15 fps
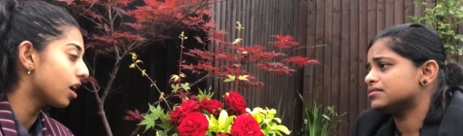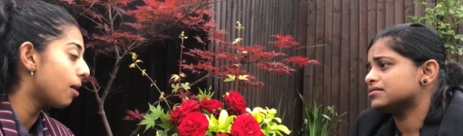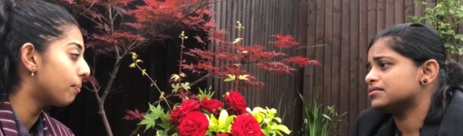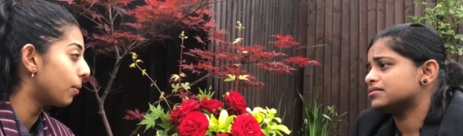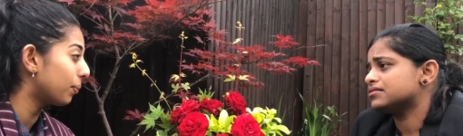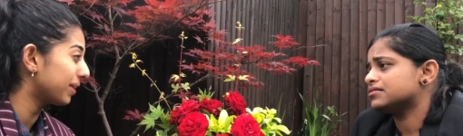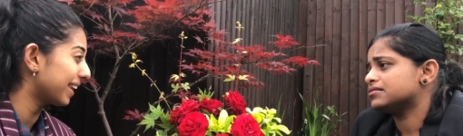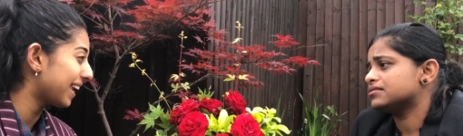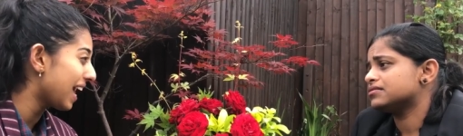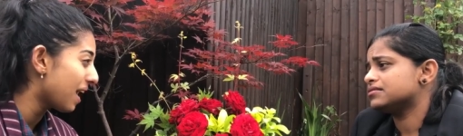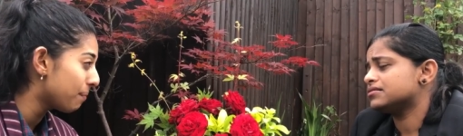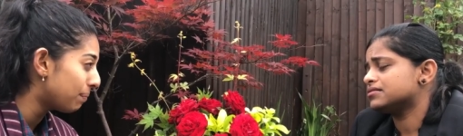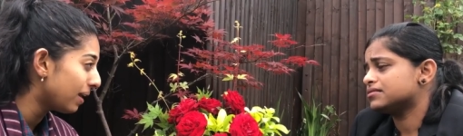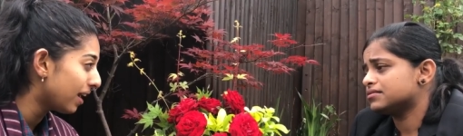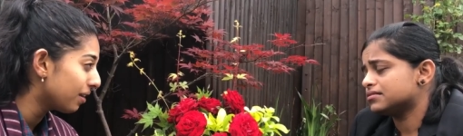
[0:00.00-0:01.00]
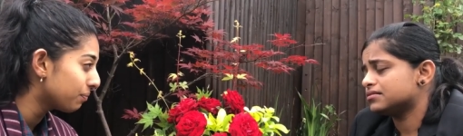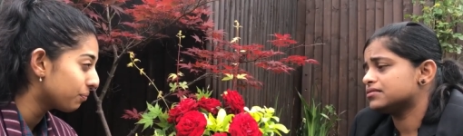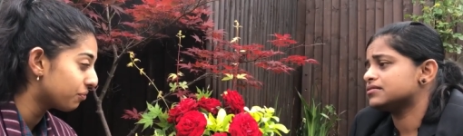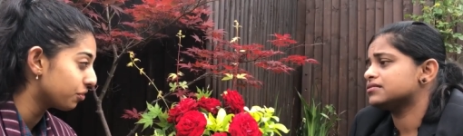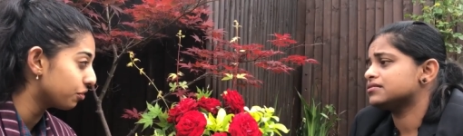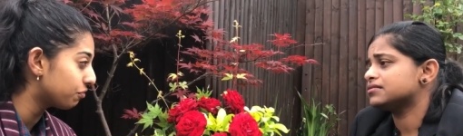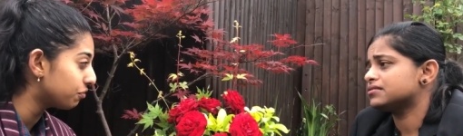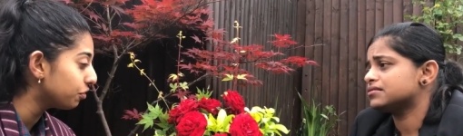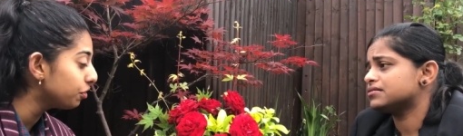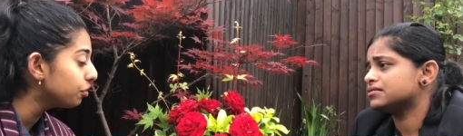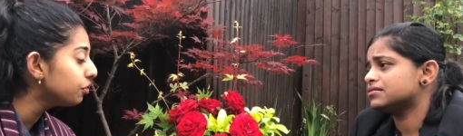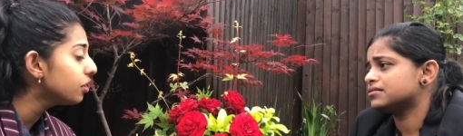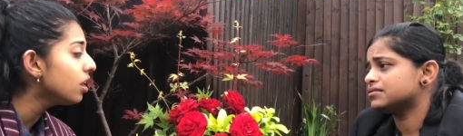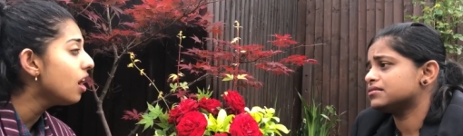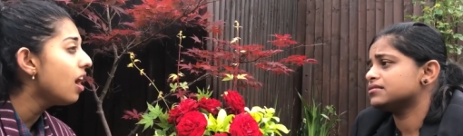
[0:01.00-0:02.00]
Speaker 1: come up with a care plan for your
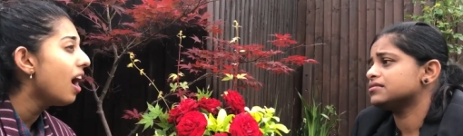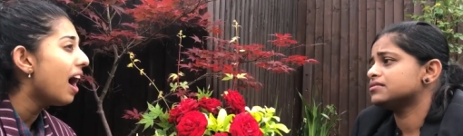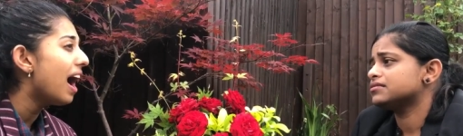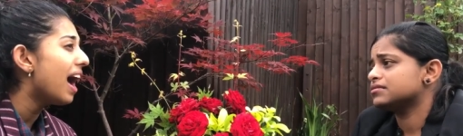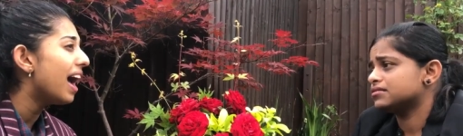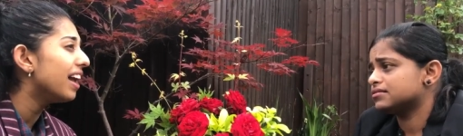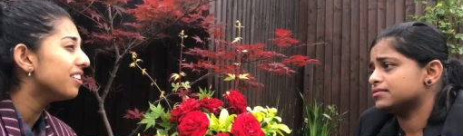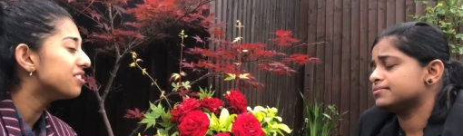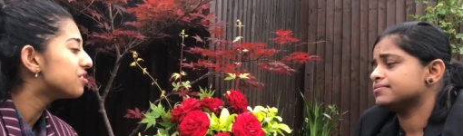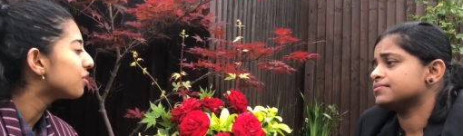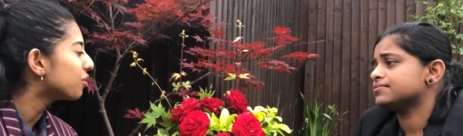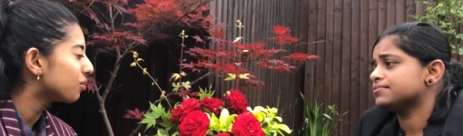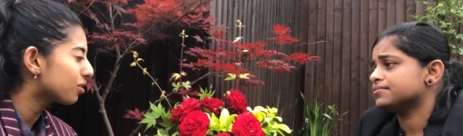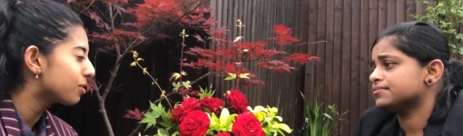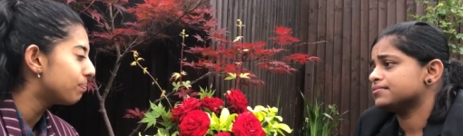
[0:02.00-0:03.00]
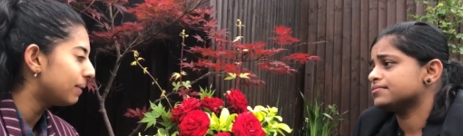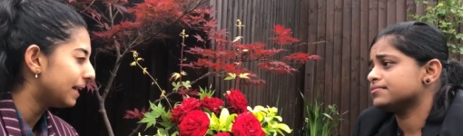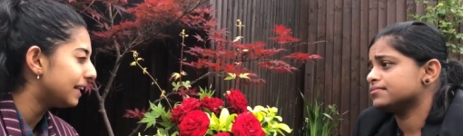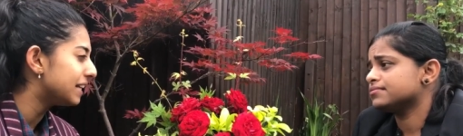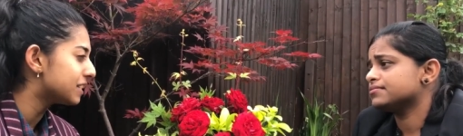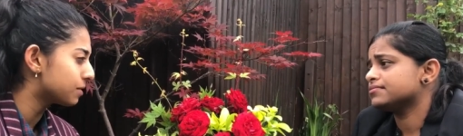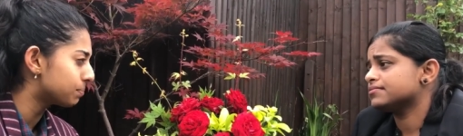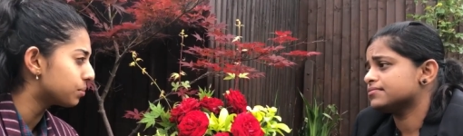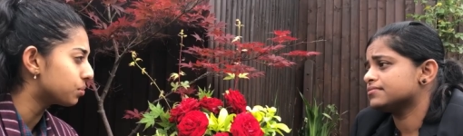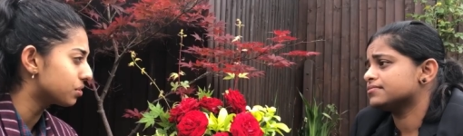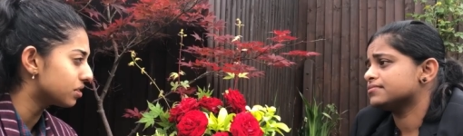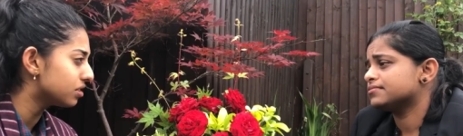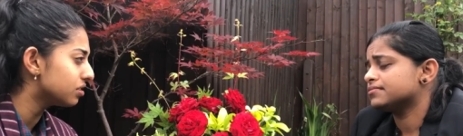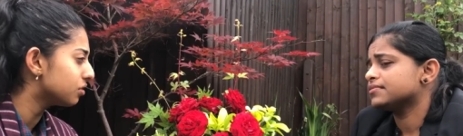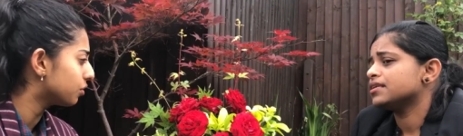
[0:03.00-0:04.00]
food, and so you're completely
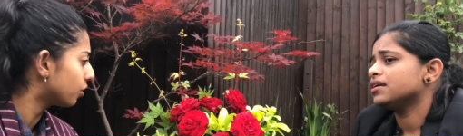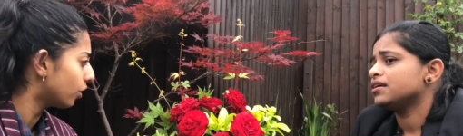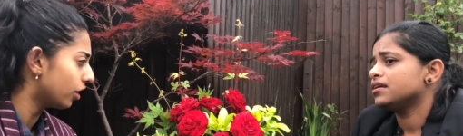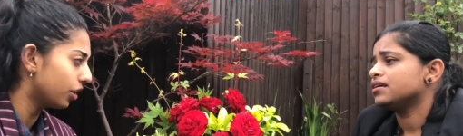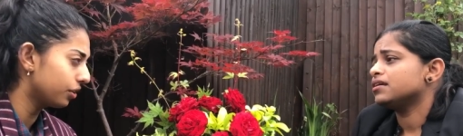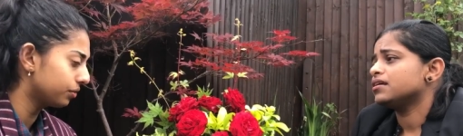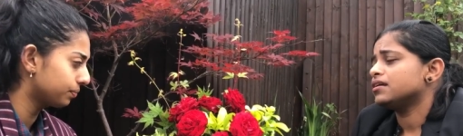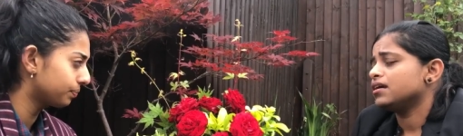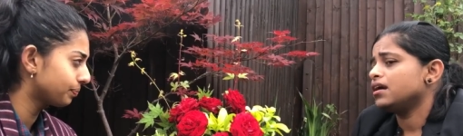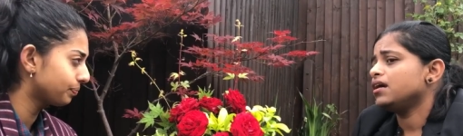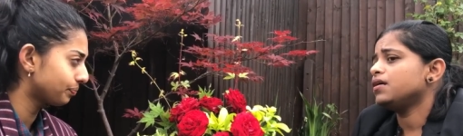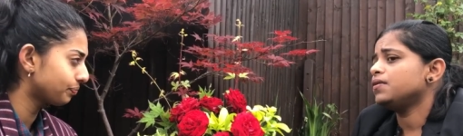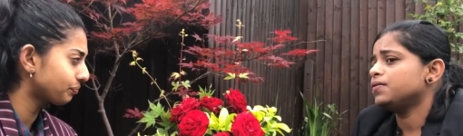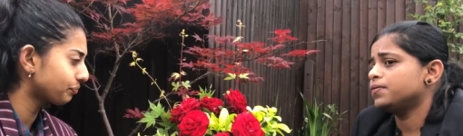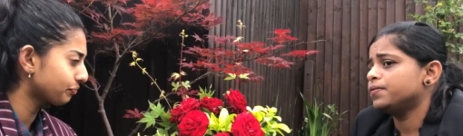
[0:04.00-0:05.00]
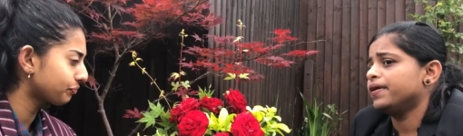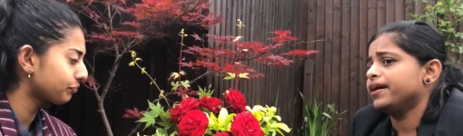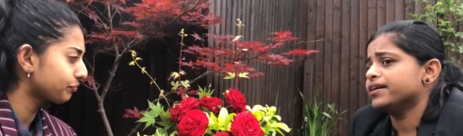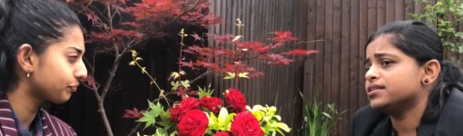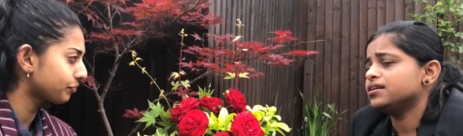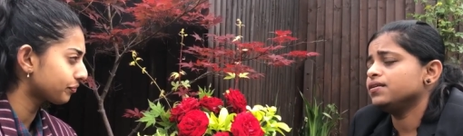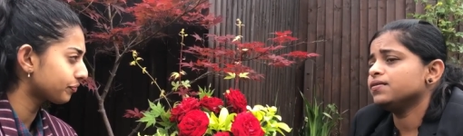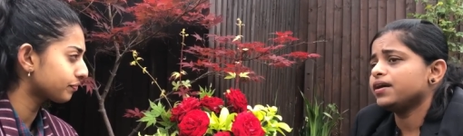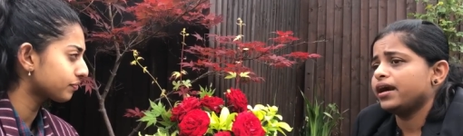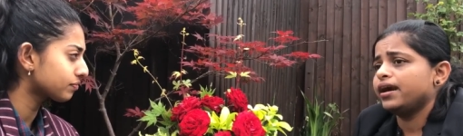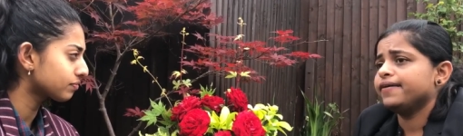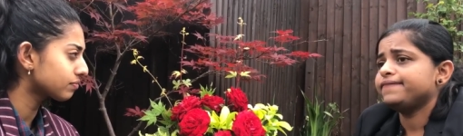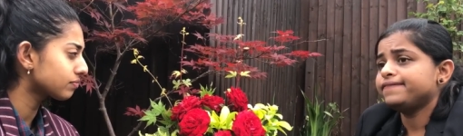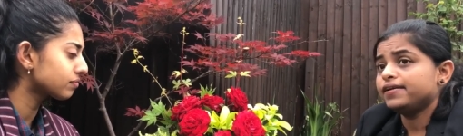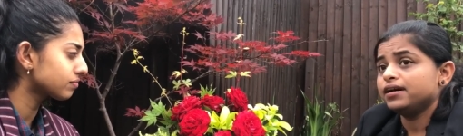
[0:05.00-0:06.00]
supported. You're not alone.
Speaker 2: Oh right.
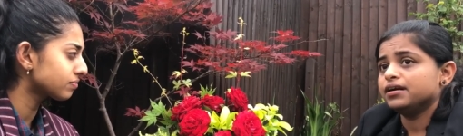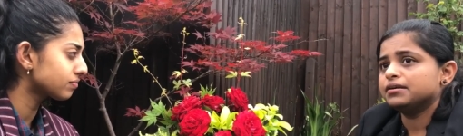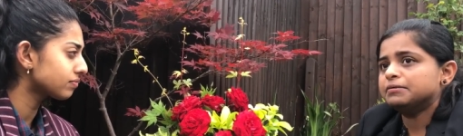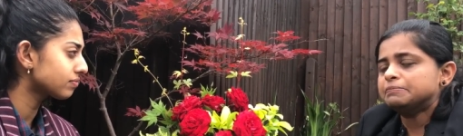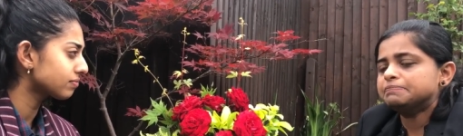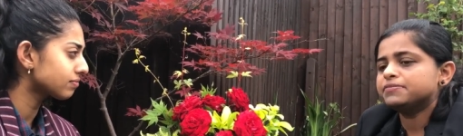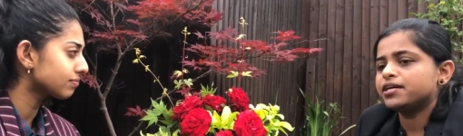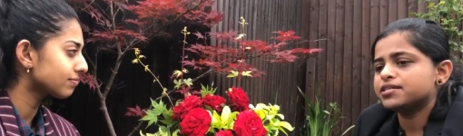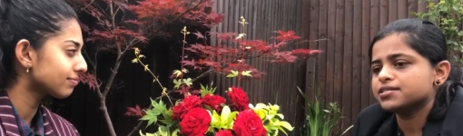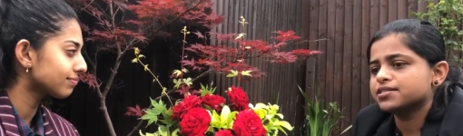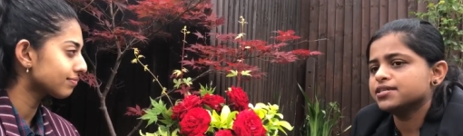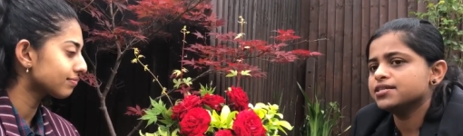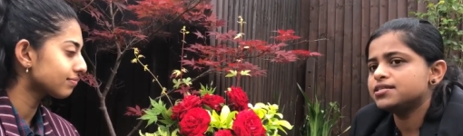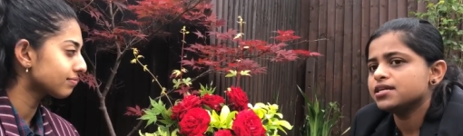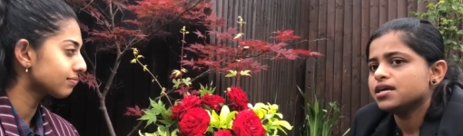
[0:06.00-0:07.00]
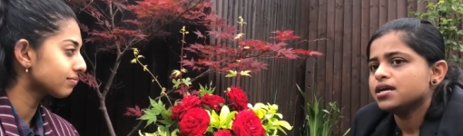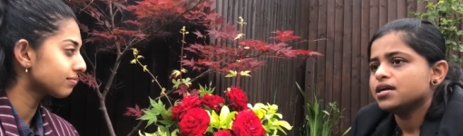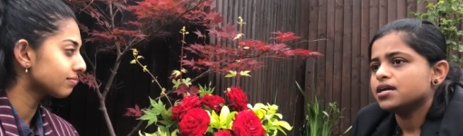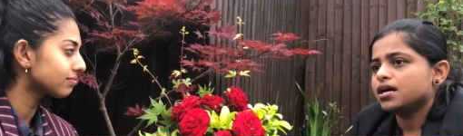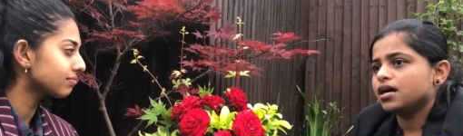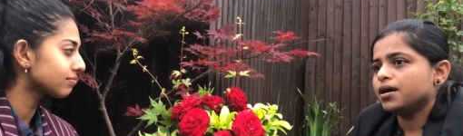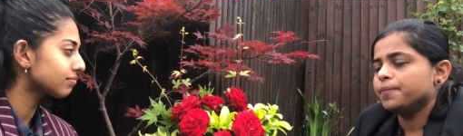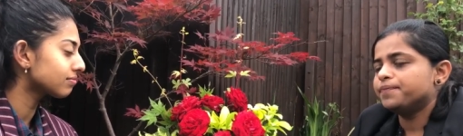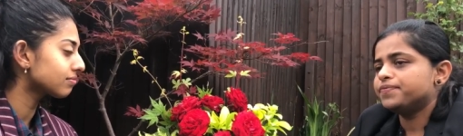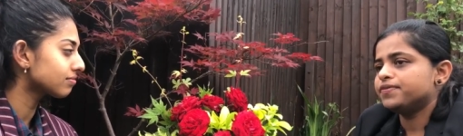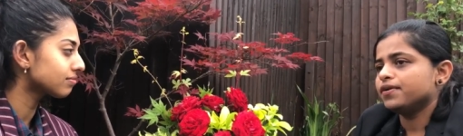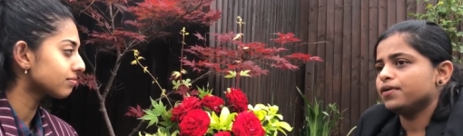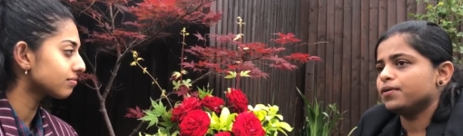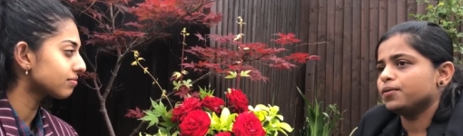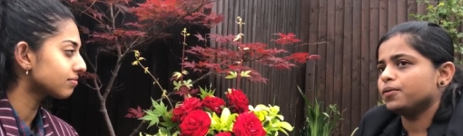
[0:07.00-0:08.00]
Okay. Fine that's good uh,
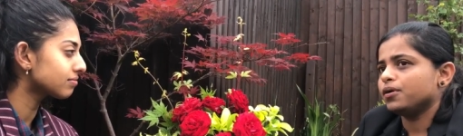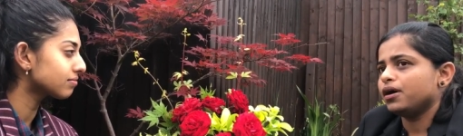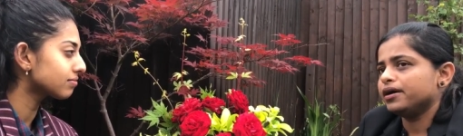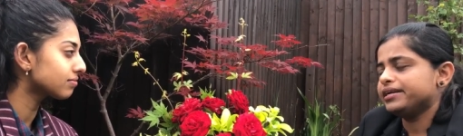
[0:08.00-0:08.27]
so